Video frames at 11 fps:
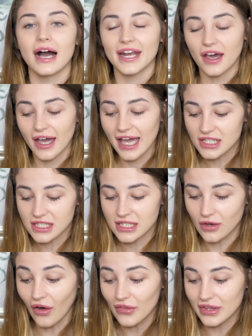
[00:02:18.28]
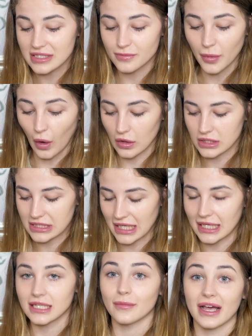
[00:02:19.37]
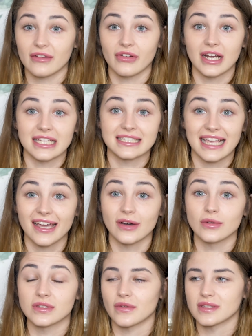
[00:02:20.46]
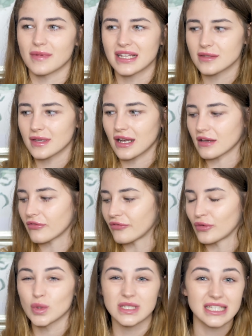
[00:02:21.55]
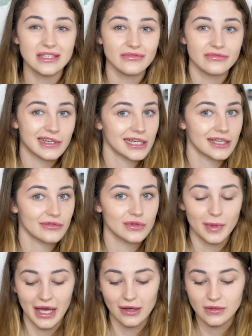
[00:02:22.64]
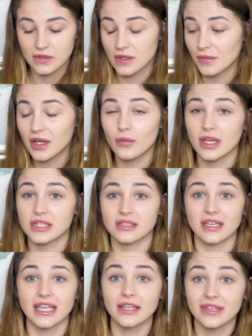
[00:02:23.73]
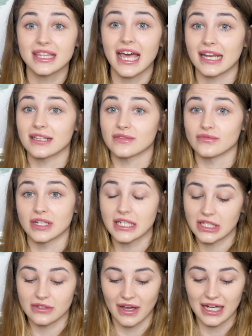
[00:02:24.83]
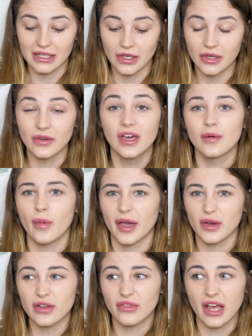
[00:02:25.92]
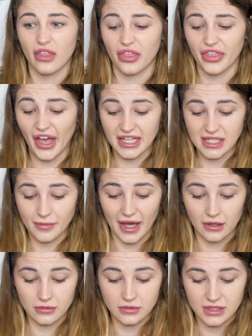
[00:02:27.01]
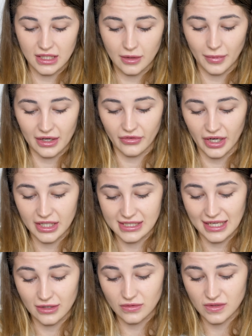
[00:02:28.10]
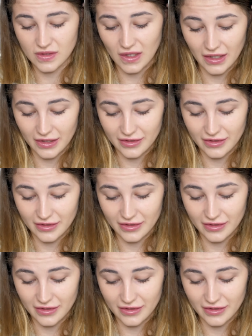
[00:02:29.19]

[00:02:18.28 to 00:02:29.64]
And I actually got this box in a Black Friday sale, so it's meant to be like £45 or something, which even then is really good value. I got it for like £30 in the Black Friday sale, so